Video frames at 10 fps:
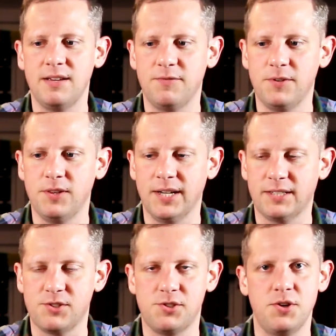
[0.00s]
If you like
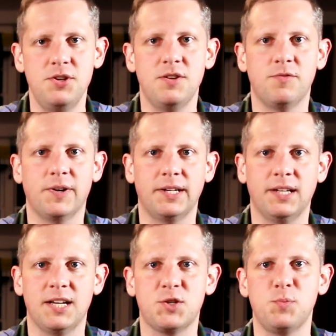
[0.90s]
the show, you can find
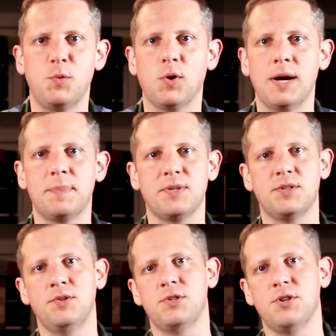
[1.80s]
lots more
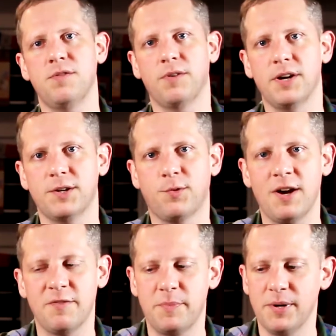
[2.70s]
episodes over at
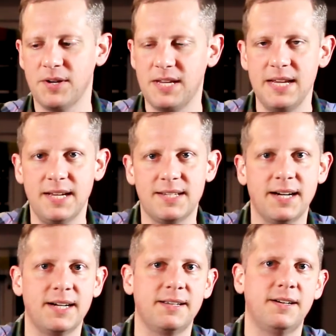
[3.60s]

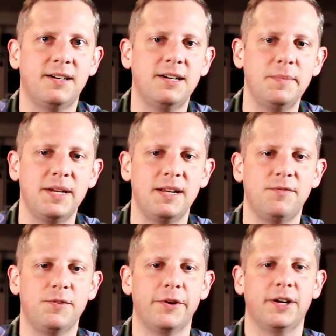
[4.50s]
CraftBeerGeek.com, and
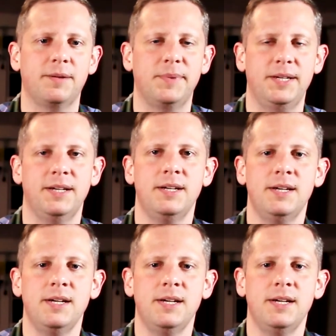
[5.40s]
if you're going to be